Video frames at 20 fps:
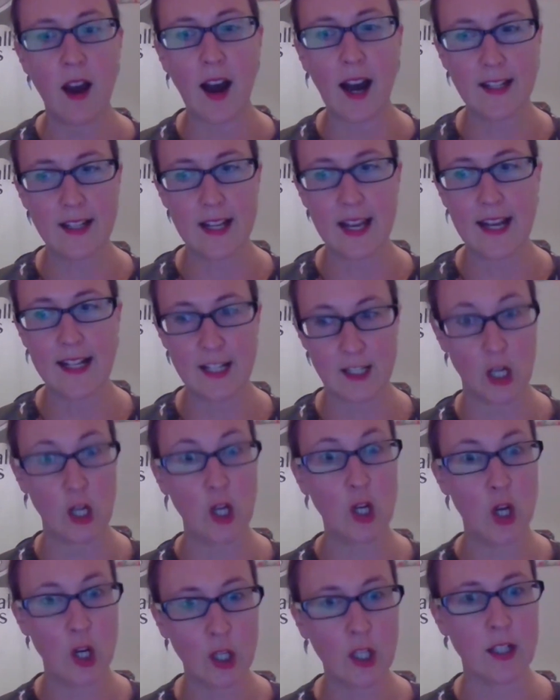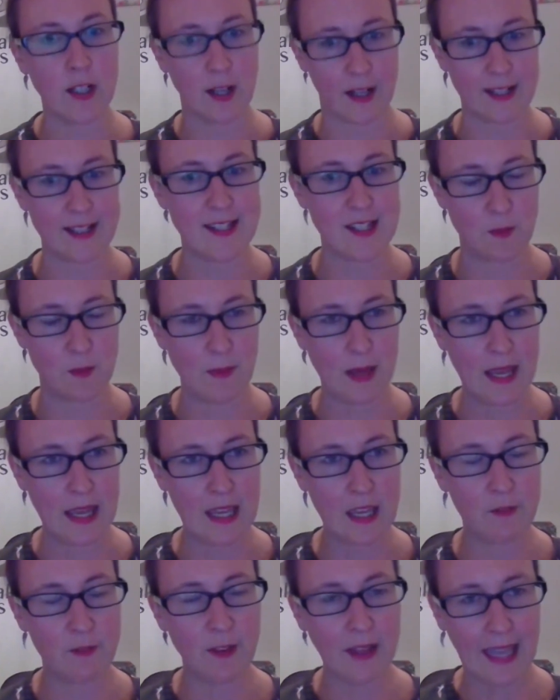it doesn't look nice to
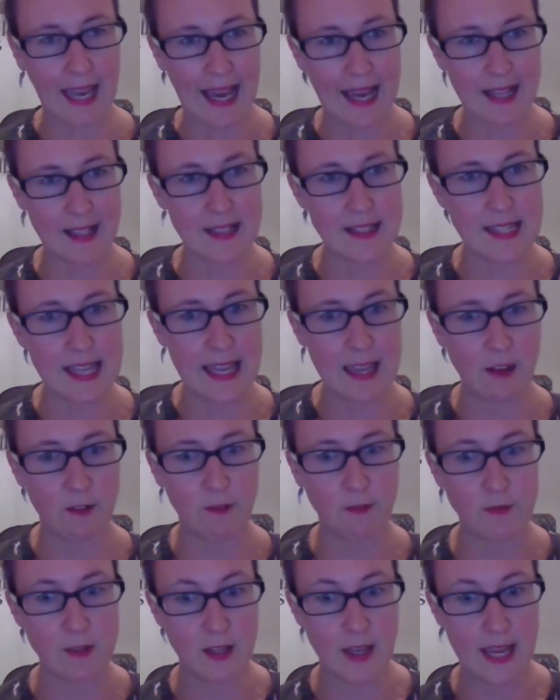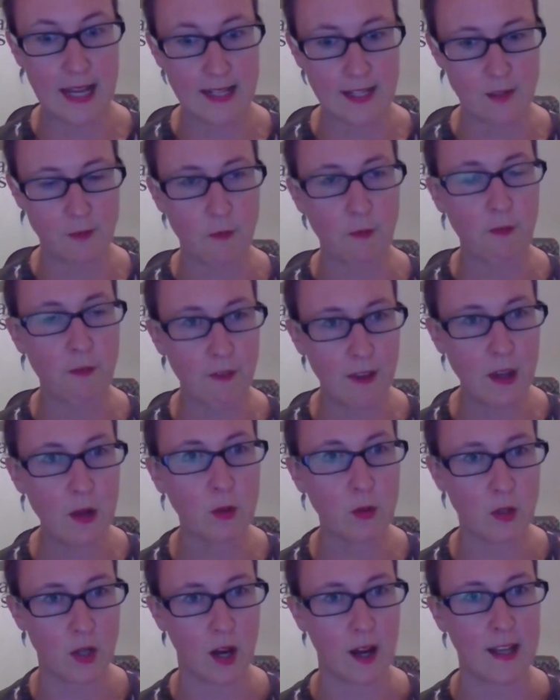me. For cats, it doesn't
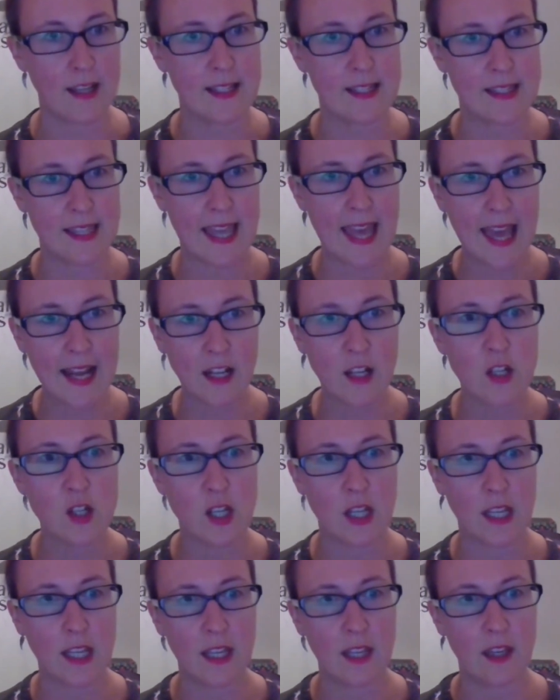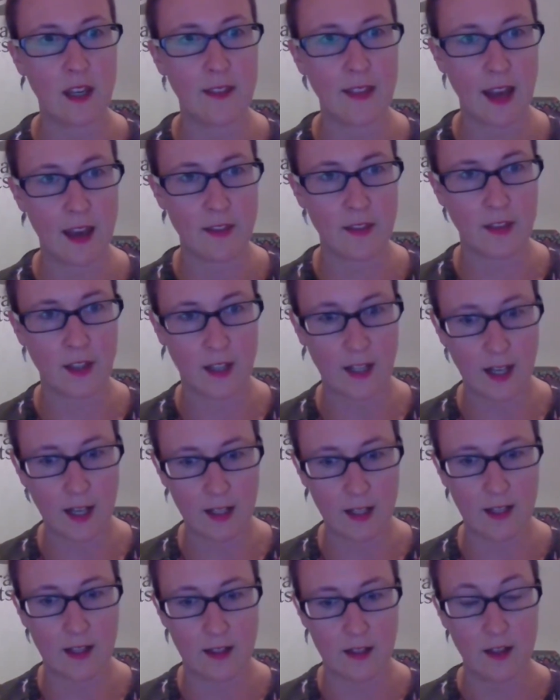feel nice. The energy that the
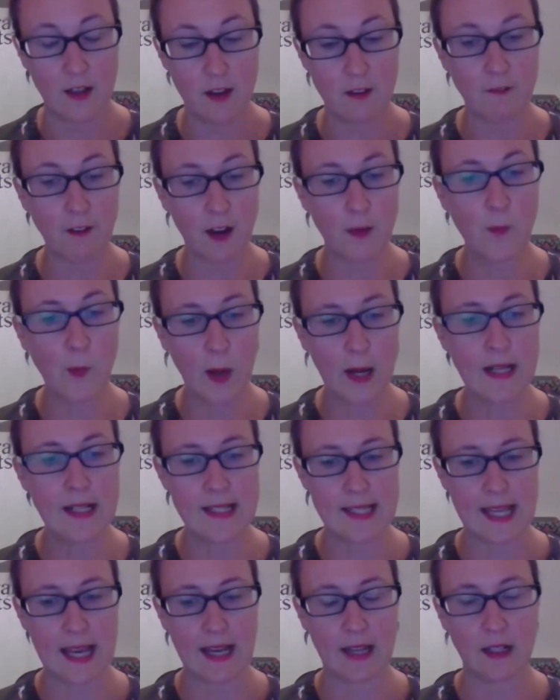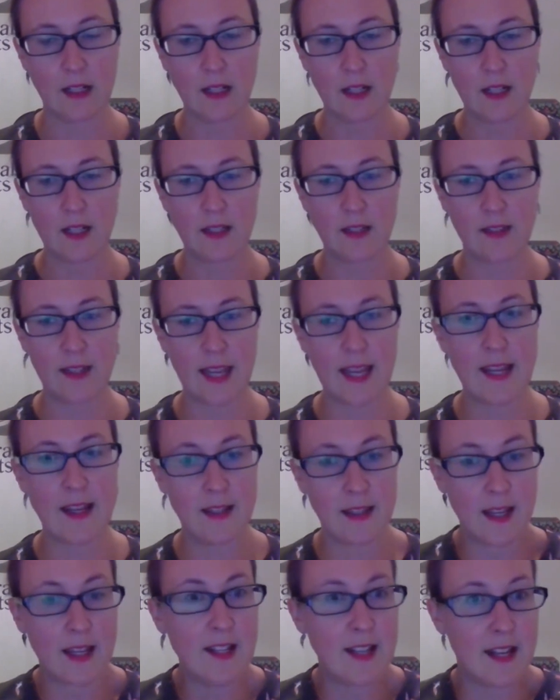color vibrates at,
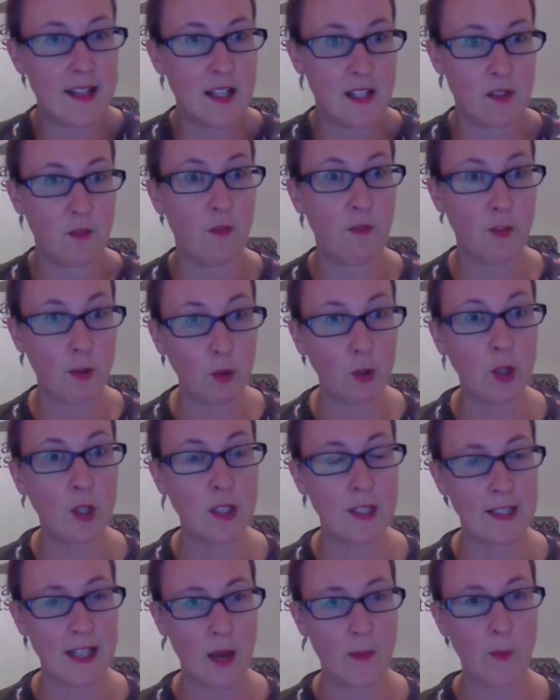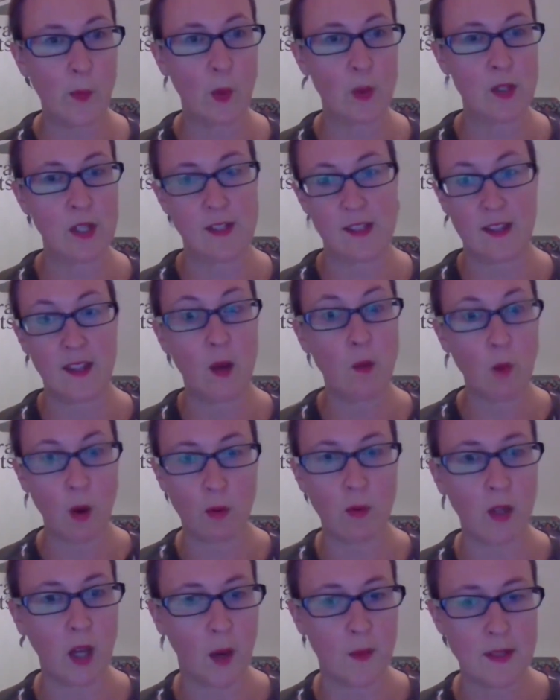it doesn't feel good in their body, so they
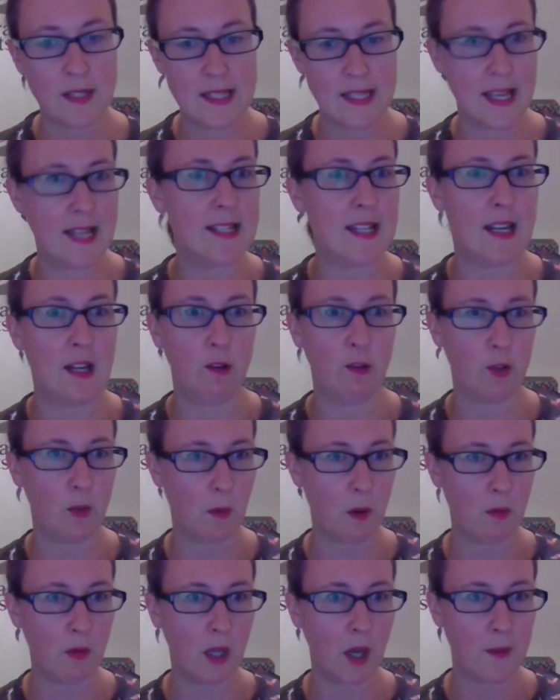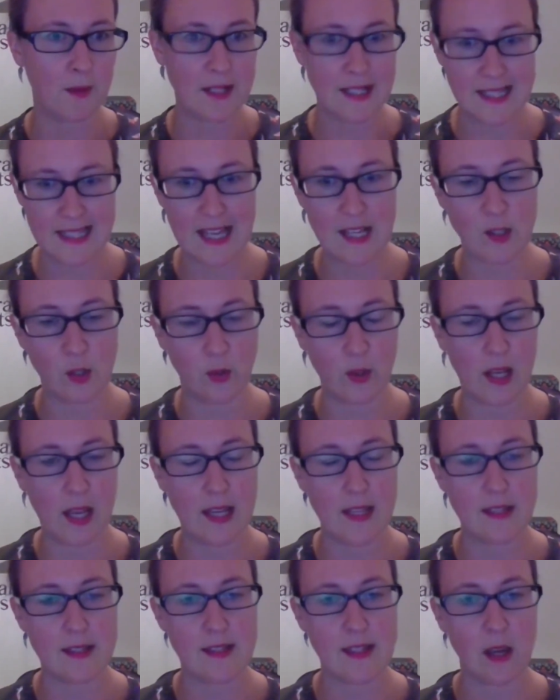won't go and sit in it or they won't go and sit on
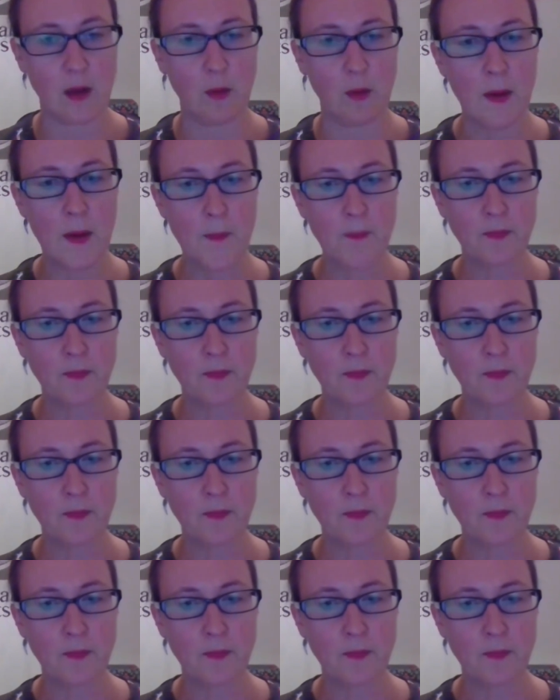it. So